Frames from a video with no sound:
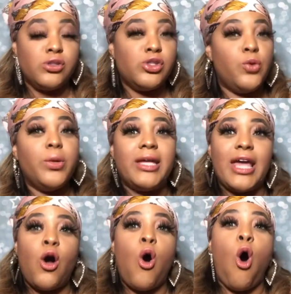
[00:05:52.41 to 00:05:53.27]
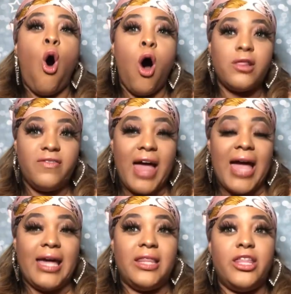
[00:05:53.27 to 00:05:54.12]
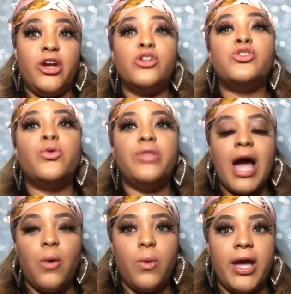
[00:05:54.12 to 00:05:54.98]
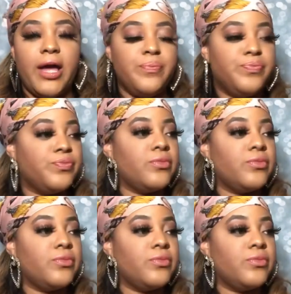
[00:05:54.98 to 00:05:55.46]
So you want to get all of that in there so that way